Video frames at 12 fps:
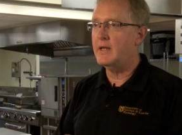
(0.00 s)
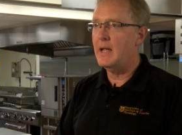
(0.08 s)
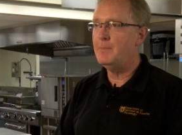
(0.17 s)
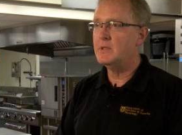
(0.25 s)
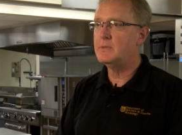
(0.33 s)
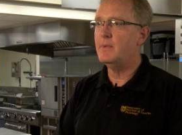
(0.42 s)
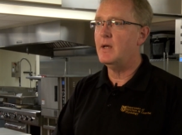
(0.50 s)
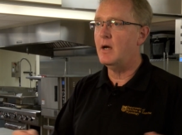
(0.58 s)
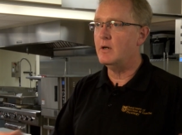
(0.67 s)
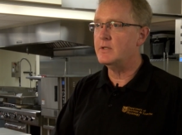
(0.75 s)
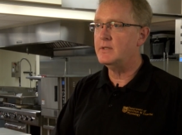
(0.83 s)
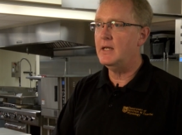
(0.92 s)
campus,
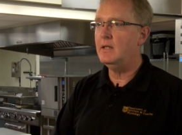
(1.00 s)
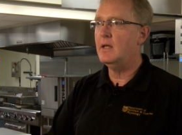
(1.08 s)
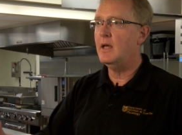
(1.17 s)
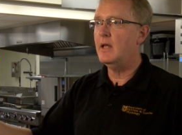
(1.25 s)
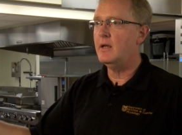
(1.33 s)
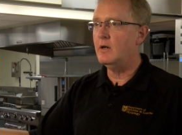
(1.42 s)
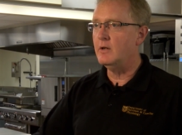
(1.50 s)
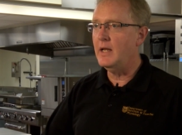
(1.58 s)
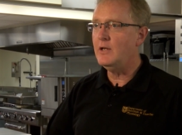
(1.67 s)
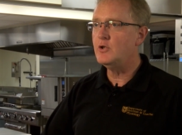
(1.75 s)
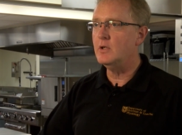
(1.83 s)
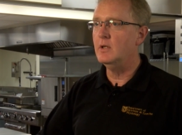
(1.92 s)
our state, and our
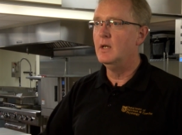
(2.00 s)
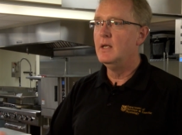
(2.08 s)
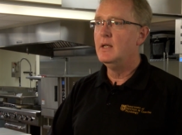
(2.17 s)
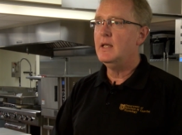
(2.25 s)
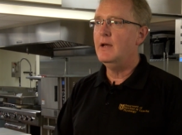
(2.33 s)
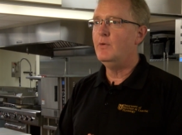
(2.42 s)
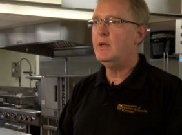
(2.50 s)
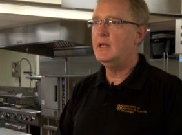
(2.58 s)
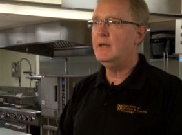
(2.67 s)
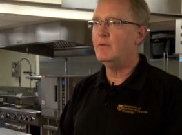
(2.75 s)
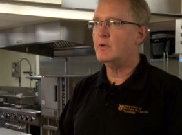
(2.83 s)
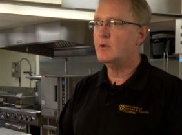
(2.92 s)
nation. If we
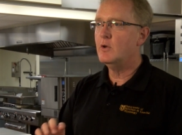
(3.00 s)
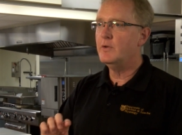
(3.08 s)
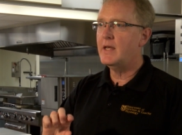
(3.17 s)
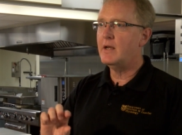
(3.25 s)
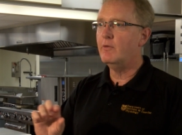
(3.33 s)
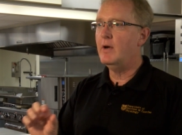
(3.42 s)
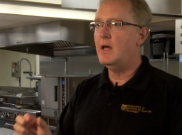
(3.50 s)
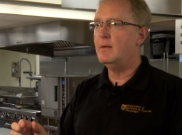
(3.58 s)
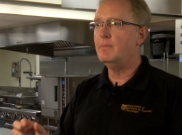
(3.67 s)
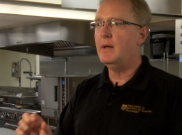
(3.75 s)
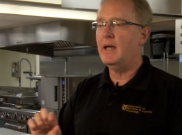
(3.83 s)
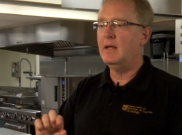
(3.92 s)
can even turn that
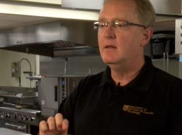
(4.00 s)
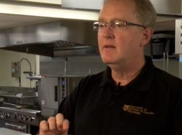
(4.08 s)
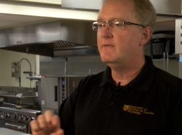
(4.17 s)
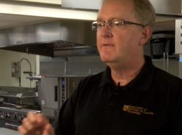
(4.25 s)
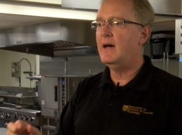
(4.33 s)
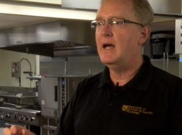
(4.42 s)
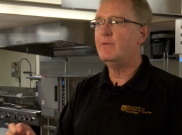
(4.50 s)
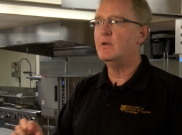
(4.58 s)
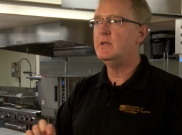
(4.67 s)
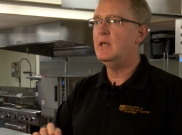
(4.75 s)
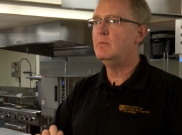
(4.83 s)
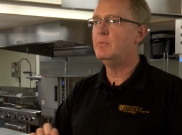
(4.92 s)
around by 5 or
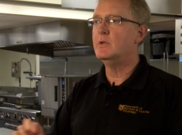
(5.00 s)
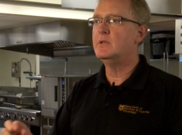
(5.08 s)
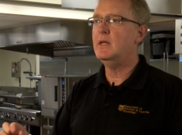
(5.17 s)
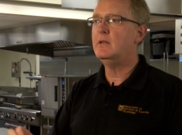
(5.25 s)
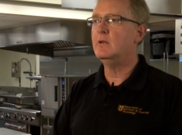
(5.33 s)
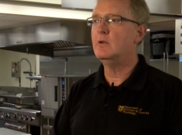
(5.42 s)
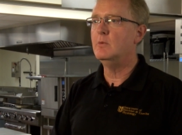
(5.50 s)
10% in